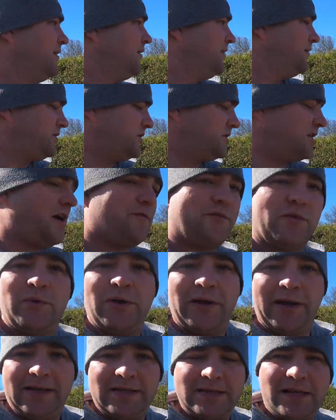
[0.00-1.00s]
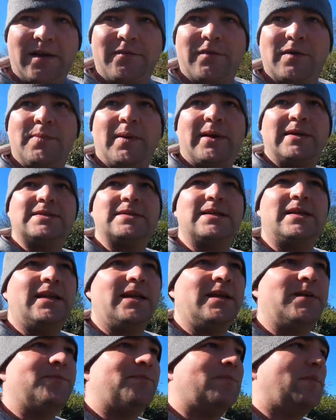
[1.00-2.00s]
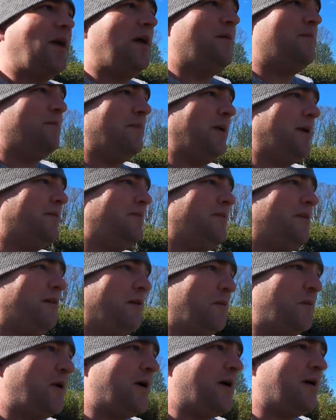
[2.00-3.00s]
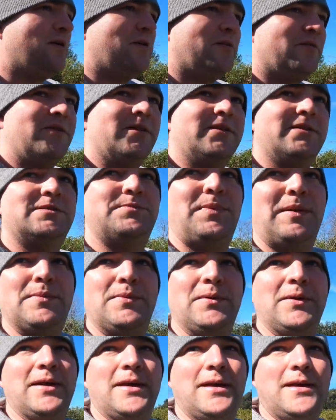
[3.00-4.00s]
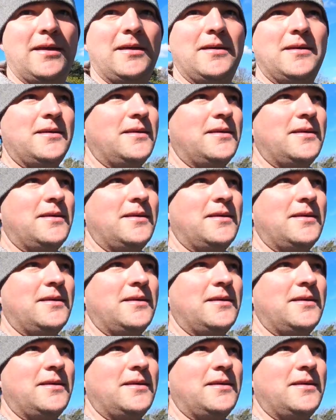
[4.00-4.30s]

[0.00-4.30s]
just covering what I need to cover basically, and be very aware of that there's people here